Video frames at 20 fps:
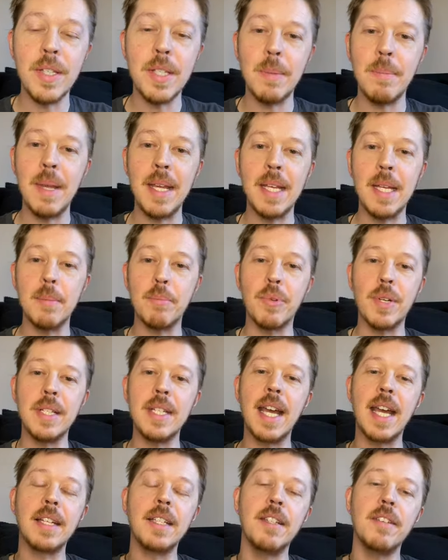to make it
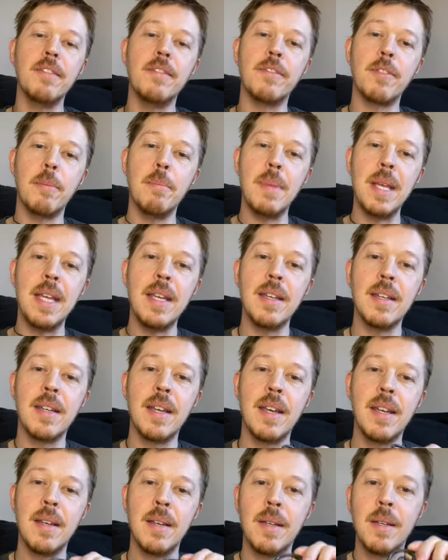protective for me.
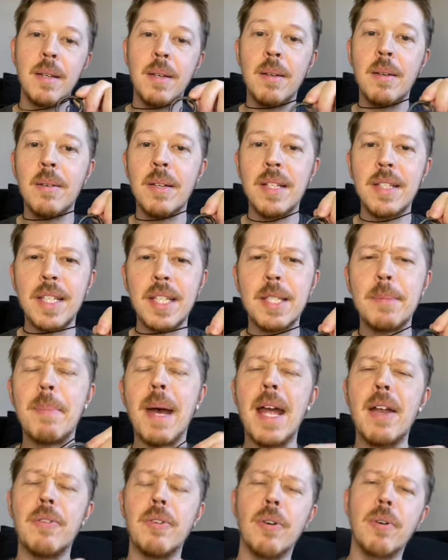It's a
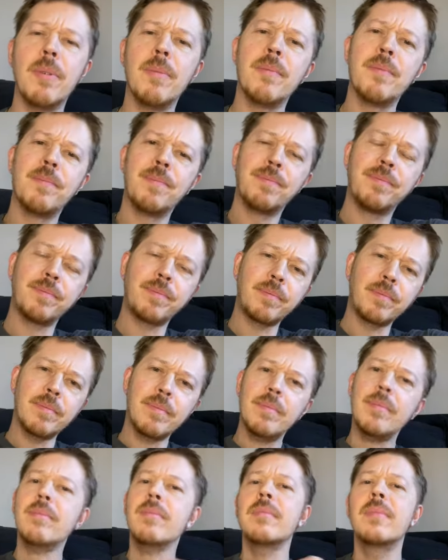spiral.
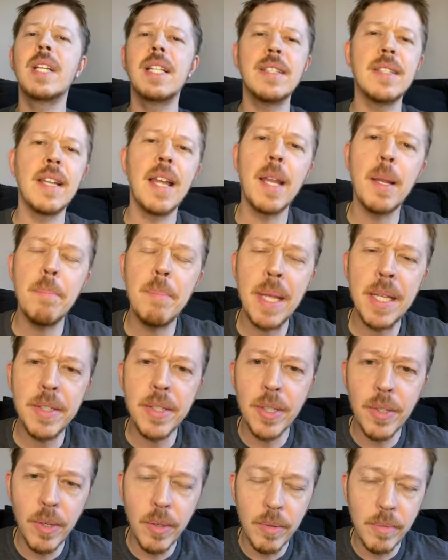It's not a
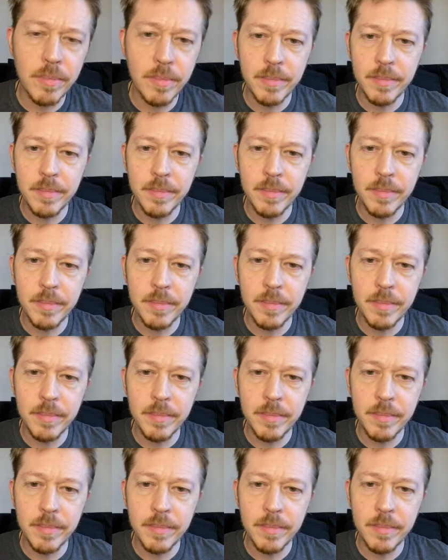pentacle.